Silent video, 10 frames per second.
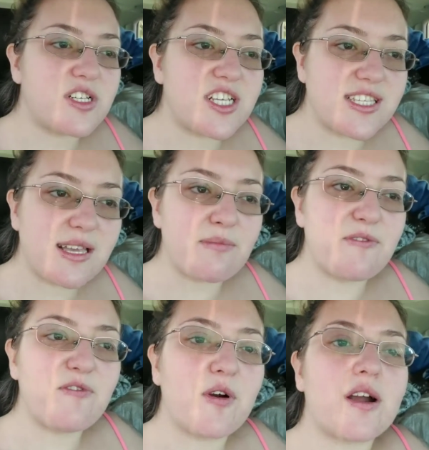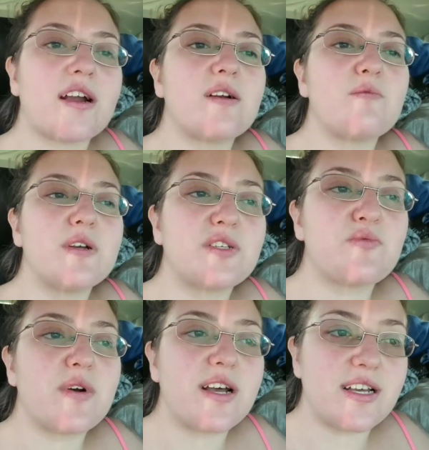what she said before, which
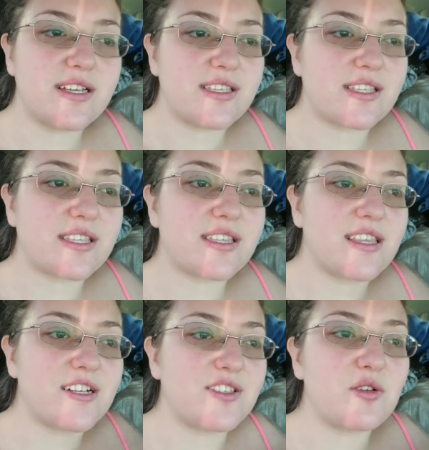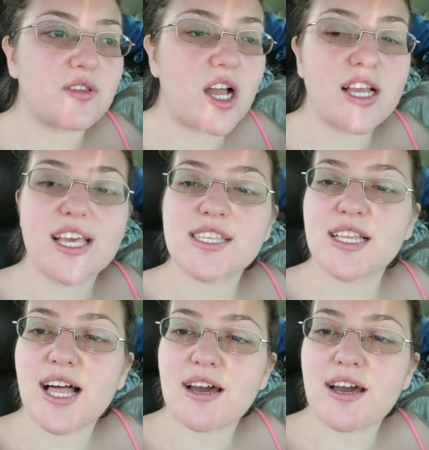was there's no donkeys